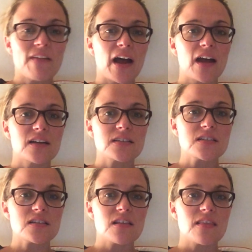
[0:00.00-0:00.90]

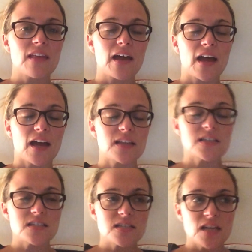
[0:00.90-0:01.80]
fact that
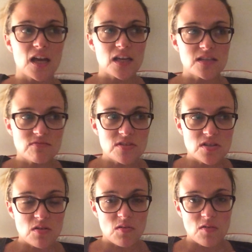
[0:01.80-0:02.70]
as a
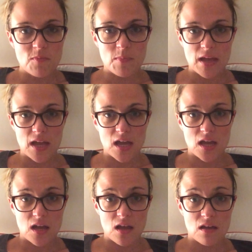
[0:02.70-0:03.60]
result of
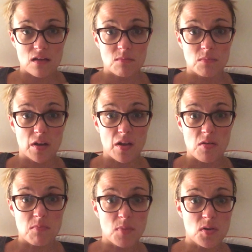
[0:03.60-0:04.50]
being my
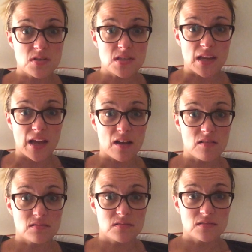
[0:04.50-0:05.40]
own boss
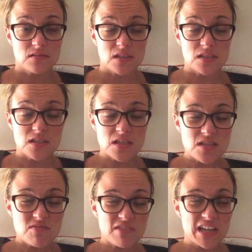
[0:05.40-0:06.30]
now, it
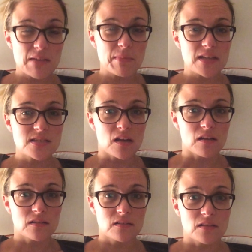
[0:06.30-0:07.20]
doesn't really
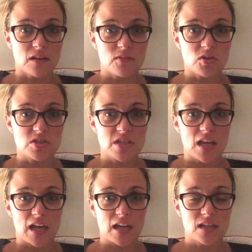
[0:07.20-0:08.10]
matter that I've got
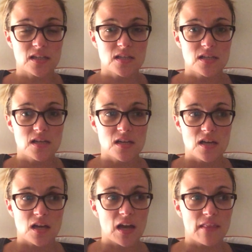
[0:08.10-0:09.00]
jet lag
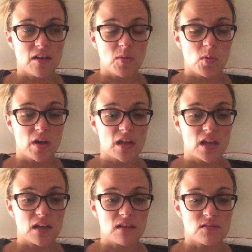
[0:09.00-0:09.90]
and that I'm
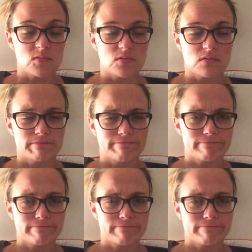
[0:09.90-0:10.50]
working or